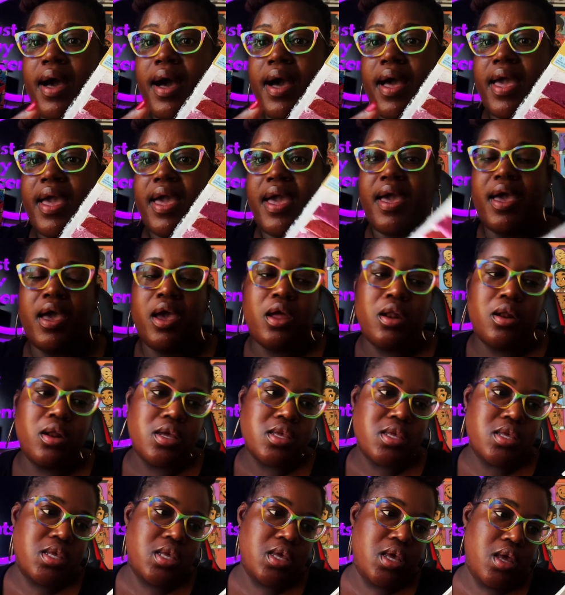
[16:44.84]
And
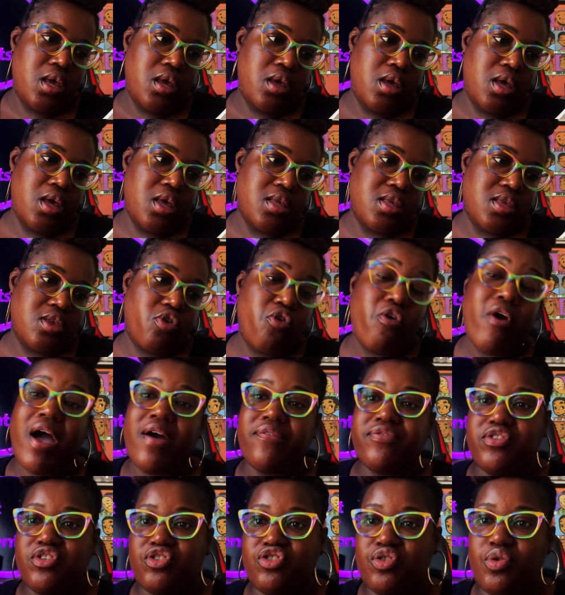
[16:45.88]
let's see, it's
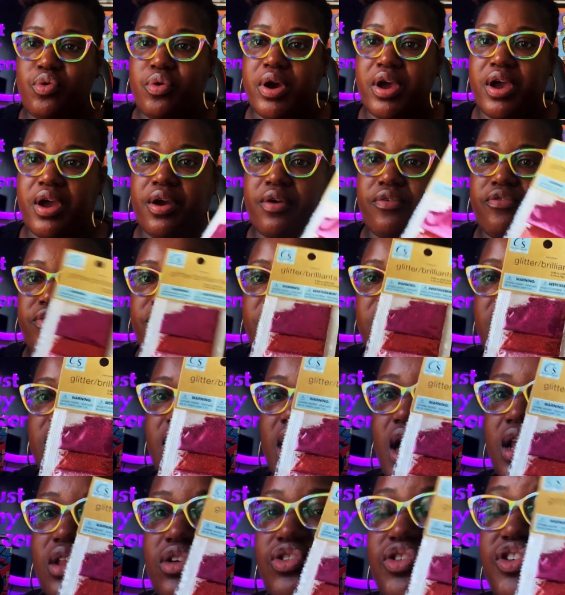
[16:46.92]
Crafter Square from the
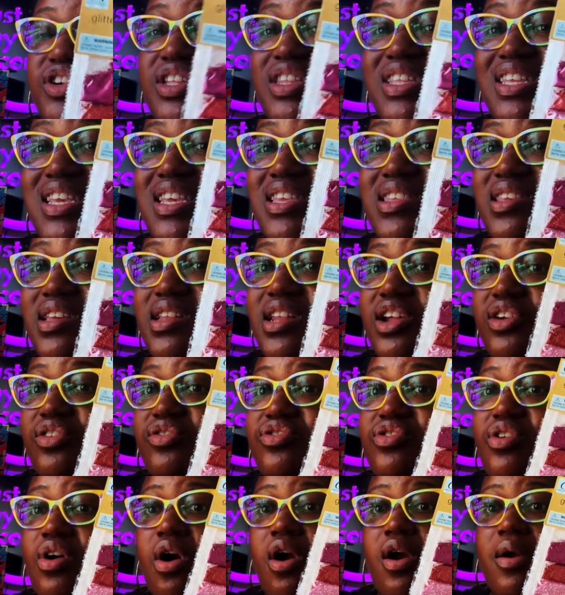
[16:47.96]
Dollar Tree. These
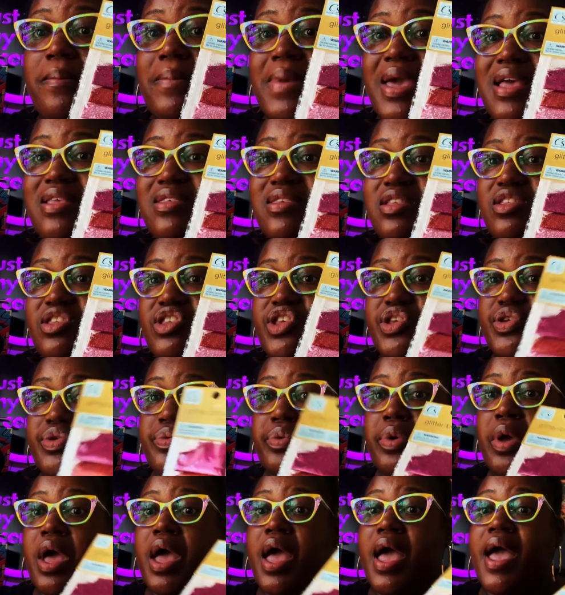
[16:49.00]
glitters are amazing too.
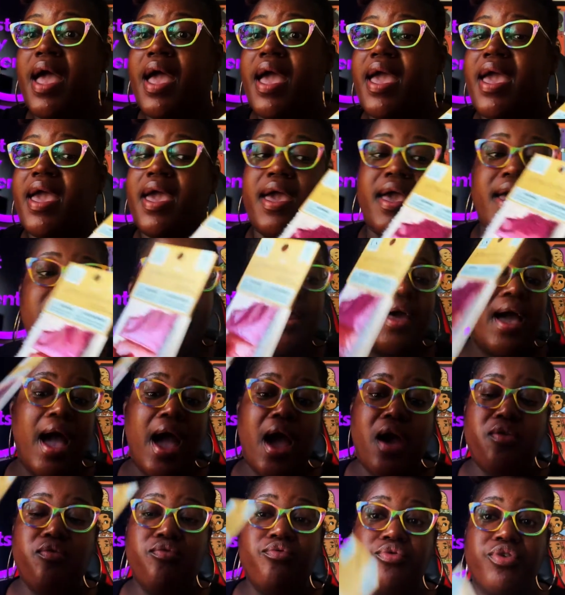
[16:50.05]
And
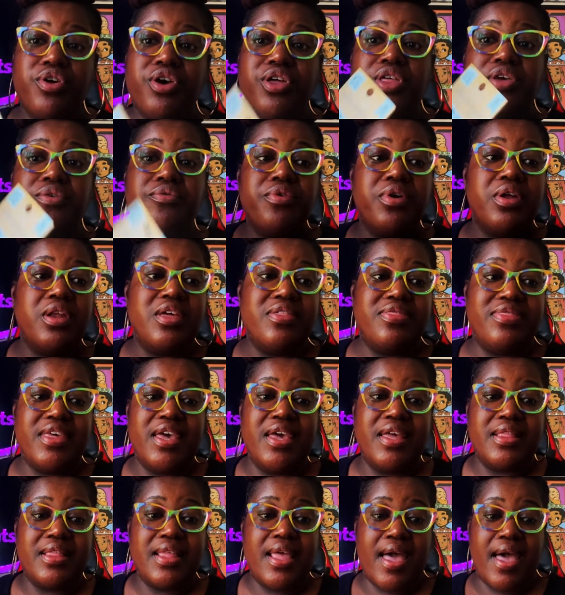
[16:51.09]
I really, really
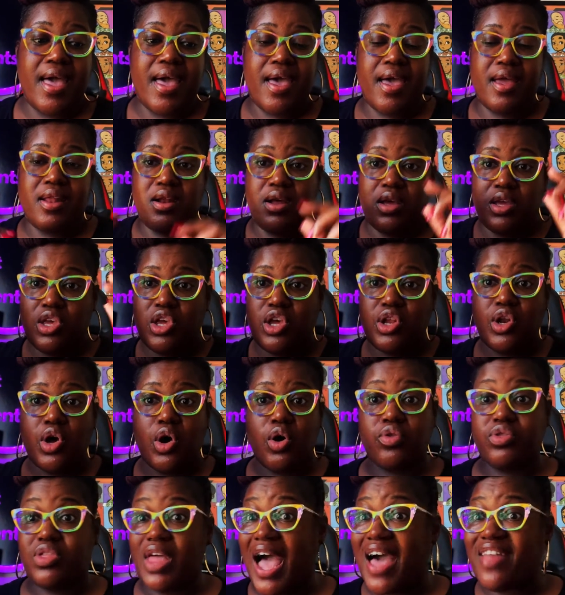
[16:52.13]
think that, you
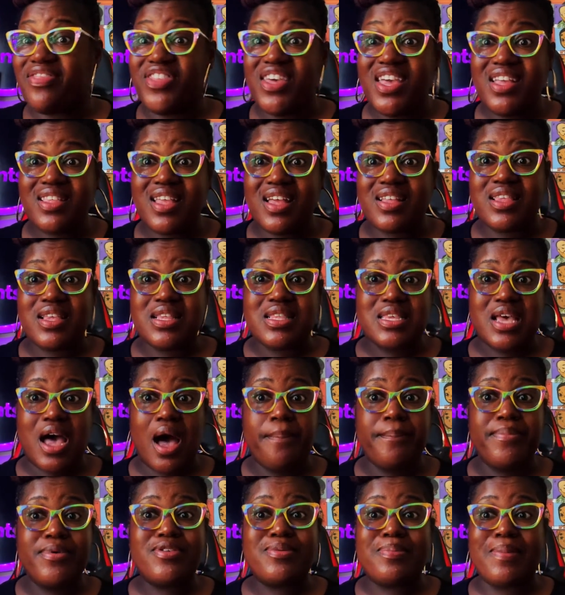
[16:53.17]
know, I think that the
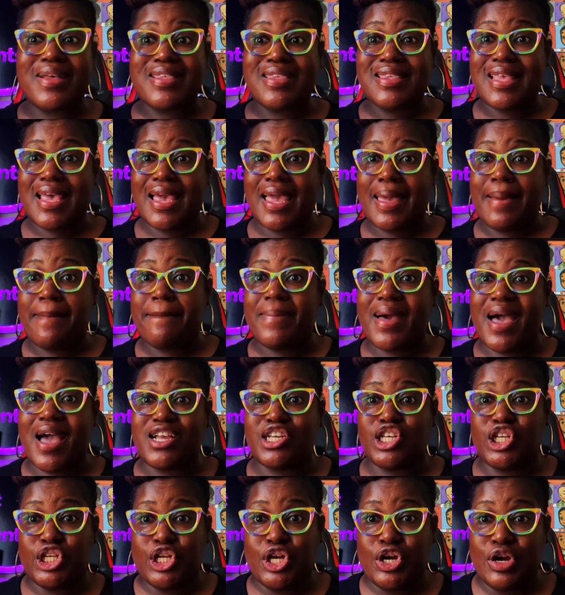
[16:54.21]
toppers, my second
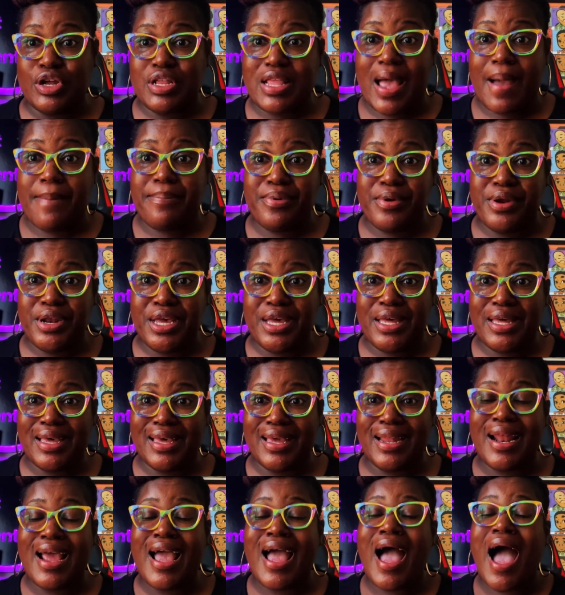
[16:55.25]
batch, turned out pretty
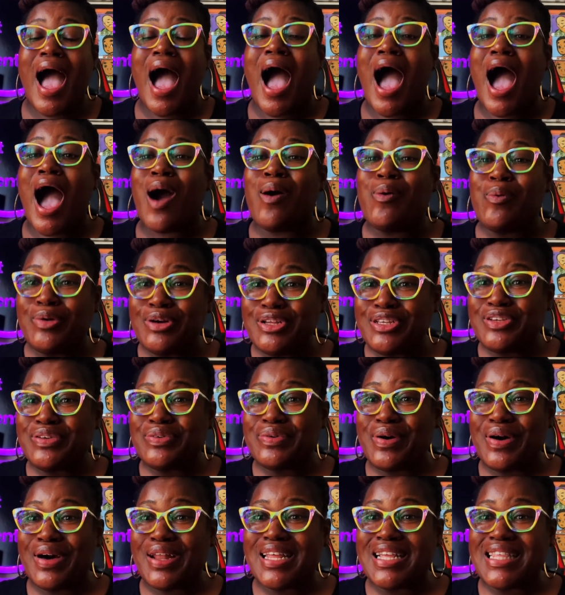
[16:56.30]
good. I want
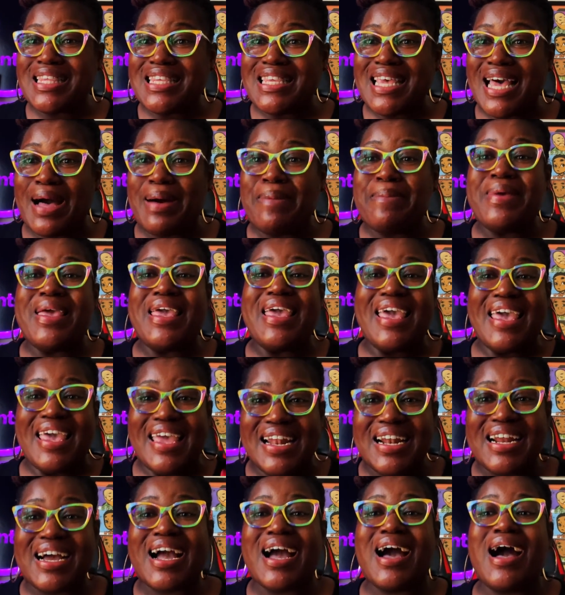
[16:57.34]
you all to tell me
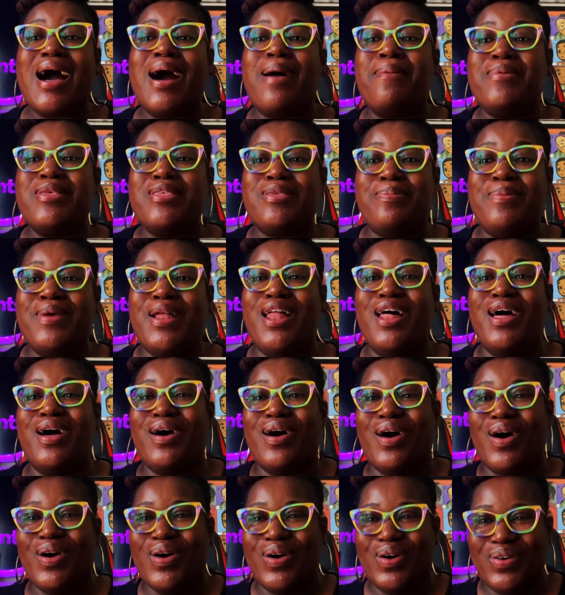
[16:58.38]
in the comments
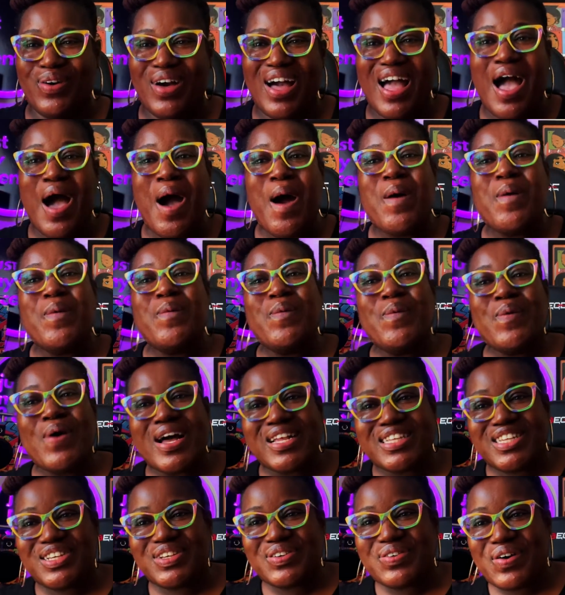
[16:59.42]
below
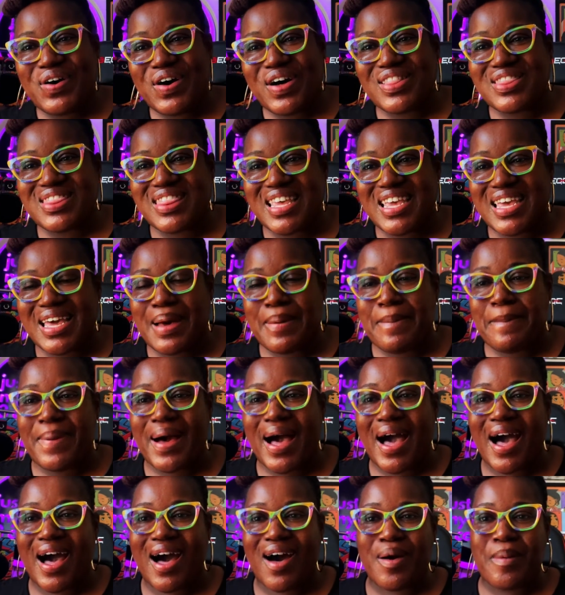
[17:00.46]
what you all think
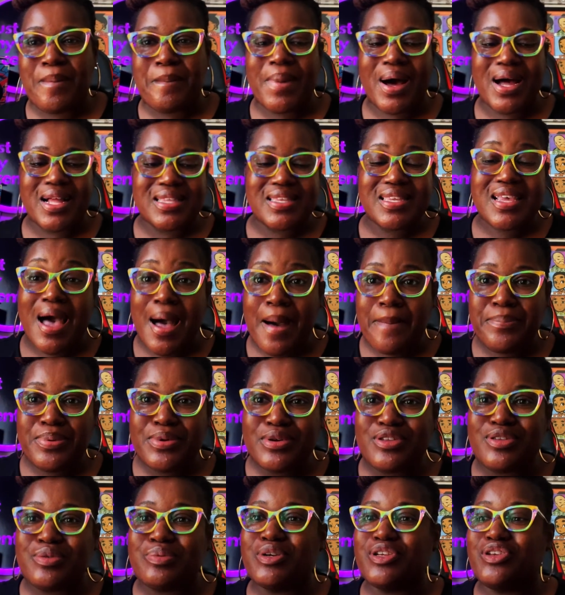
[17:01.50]
about my
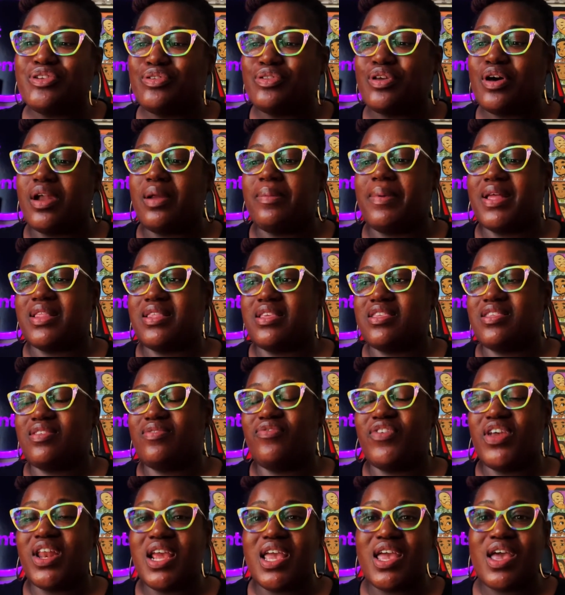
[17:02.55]
toppers, what you thought about this
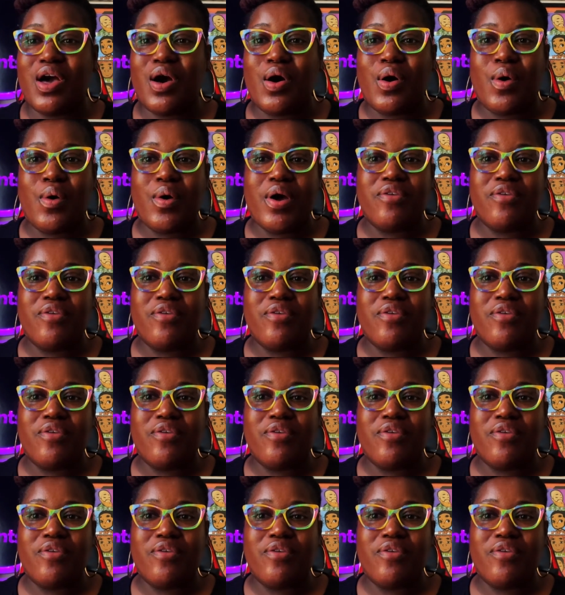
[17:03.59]
video.